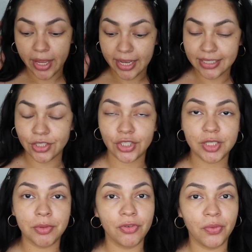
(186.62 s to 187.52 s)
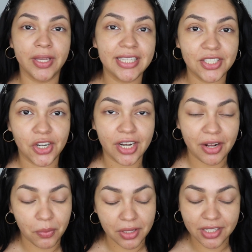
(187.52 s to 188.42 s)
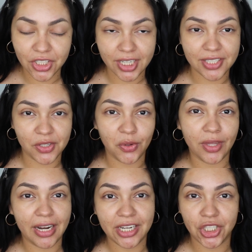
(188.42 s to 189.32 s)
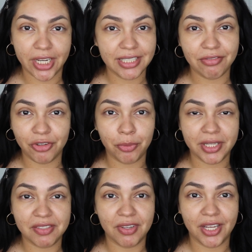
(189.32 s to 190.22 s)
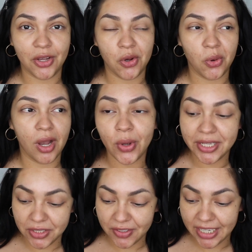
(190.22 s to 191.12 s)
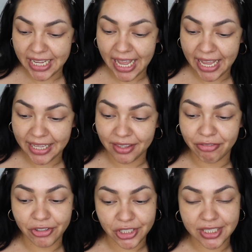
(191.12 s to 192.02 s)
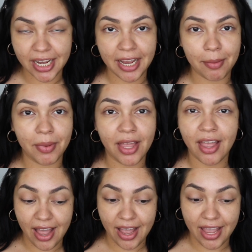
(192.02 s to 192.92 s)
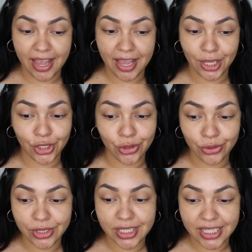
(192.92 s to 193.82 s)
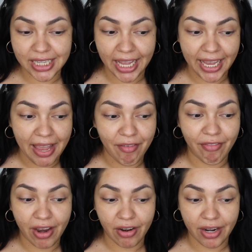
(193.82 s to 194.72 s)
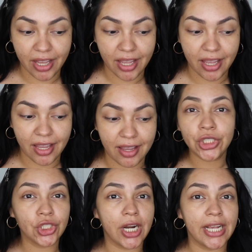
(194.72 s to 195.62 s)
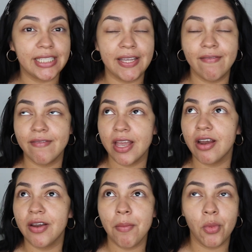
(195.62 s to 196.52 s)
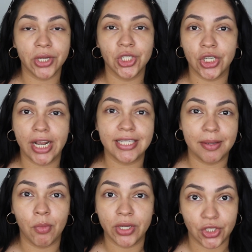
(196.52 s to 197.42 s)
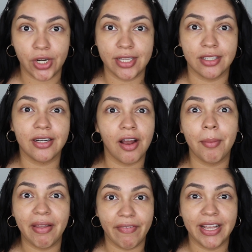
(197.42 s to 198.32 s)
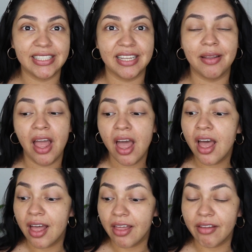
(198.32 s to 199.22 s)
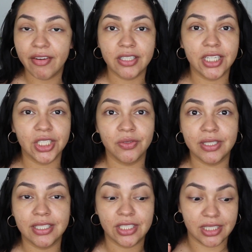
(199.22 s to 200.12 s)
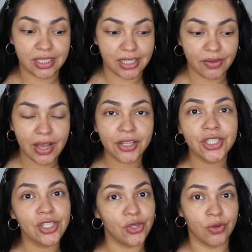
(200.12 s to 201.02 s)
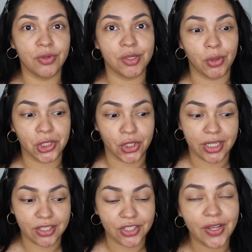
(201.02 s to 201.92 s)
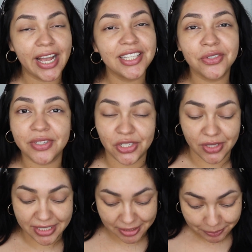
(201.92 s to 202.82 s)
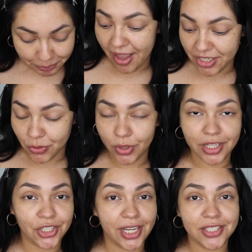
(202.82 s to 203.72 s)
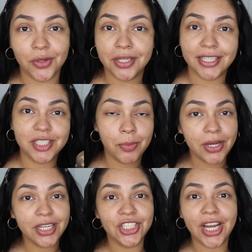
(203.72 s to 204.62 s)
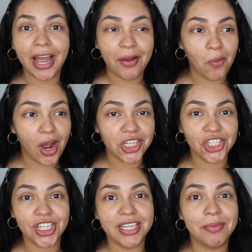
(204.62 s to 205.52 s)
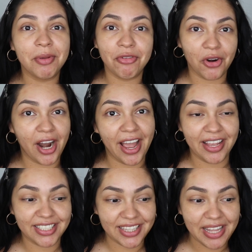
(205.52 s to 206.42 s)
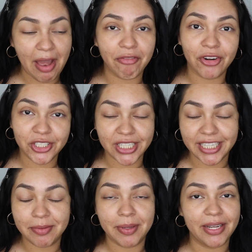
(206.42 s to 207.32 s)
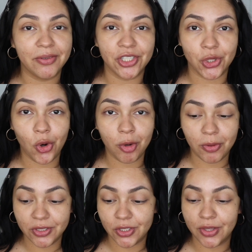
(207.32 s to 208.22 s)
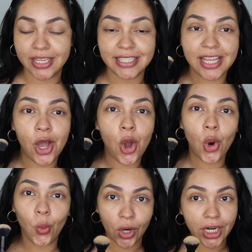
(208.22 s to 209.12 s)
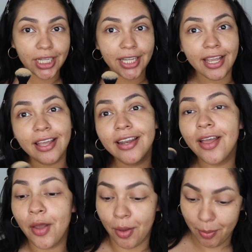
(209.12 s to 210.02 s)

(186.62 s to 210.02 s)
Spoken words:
Okay guys, just before we get started, I want to let you guys know that I tried to film this video twice already, and the first time I used like a very moisturizing moisturizer on my face, and the foundation was just, I just knew it was a moisturizer, so I had to redo this. I just want to let you guys know that the sponge, I washed it before I did that first clip and it was just horrible, so these were clean